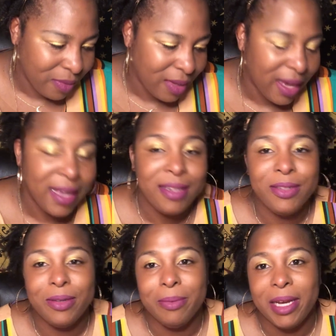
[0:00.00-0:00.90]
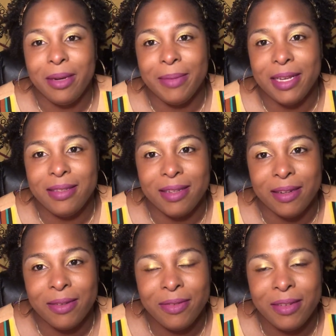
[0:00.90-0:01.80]
I had to remind
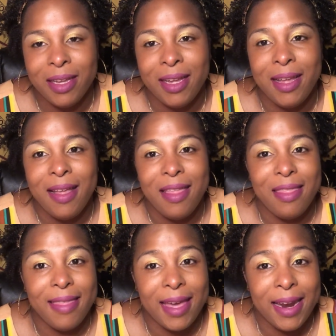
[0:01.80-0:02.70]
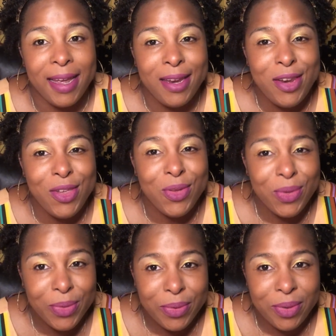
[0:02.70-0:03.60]
myself that I
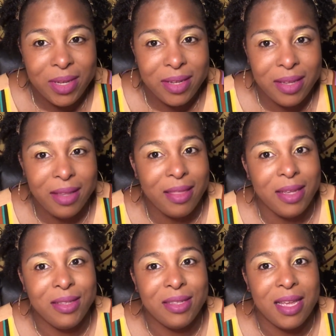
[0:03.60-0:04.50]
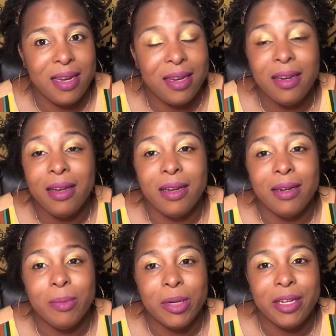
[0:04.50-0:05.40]
knew things ended
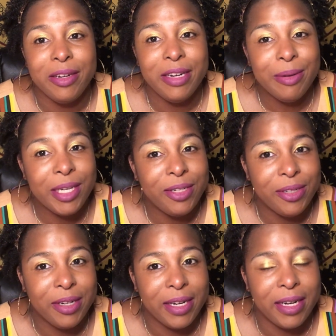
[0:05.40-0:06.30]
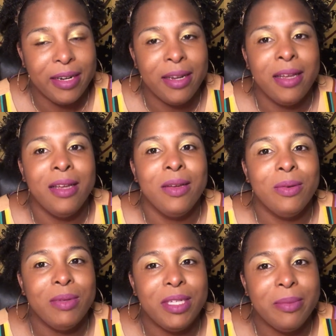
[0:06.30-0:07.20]
on a Mercury retrograde,
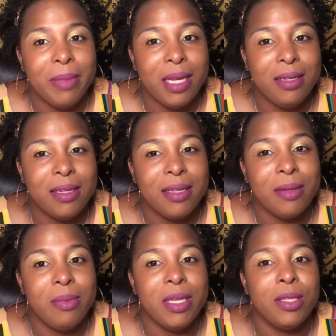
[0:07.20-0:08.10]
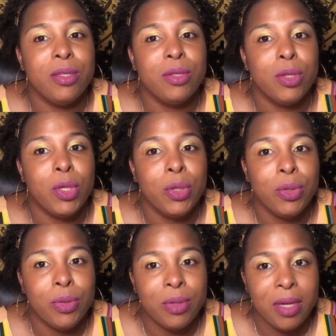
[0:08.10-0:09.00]
which meant it could be a
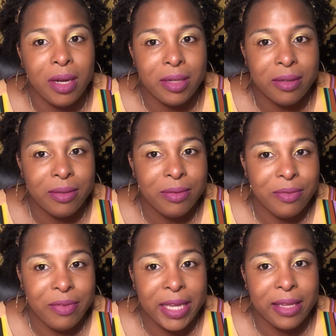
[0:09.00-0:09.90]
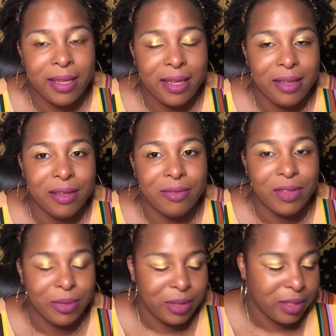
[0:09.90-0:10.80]
slow unveiling
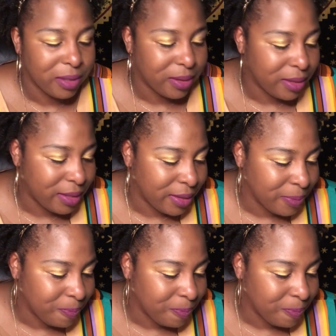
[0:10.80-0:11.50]
of the results.